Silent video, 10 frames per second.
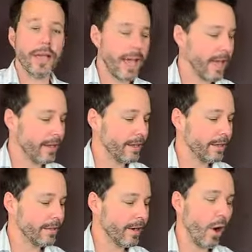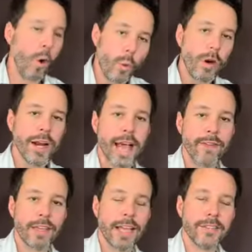Okay, we're going to
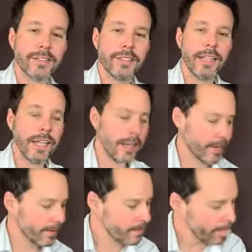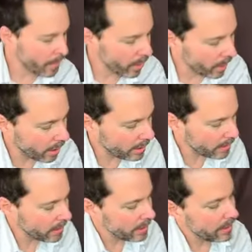have a lesson here
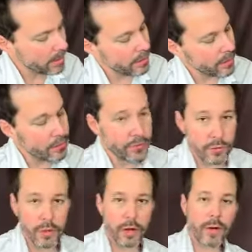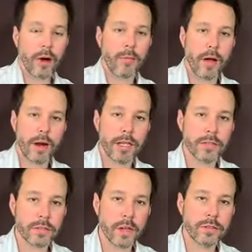on pseudo
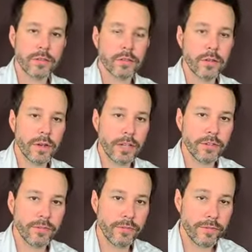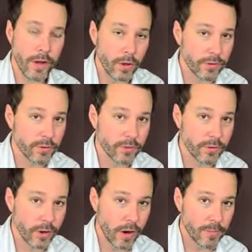harmonics, also known as false
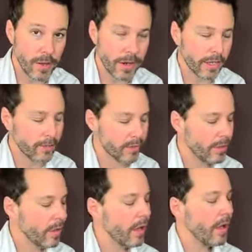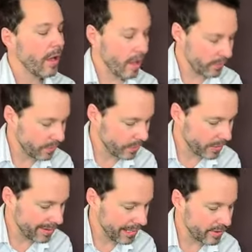harmonics, also
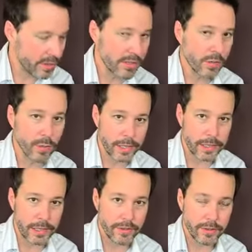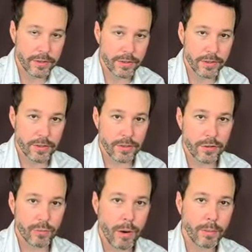known as squealies.
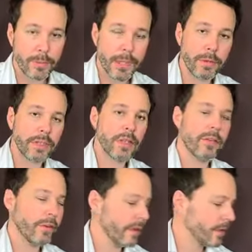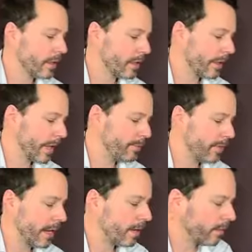There's probably a bunch of other little
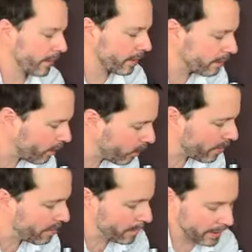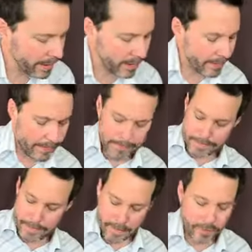names out there for them, but
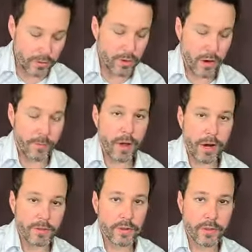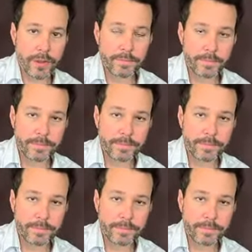pseudo harmonics are the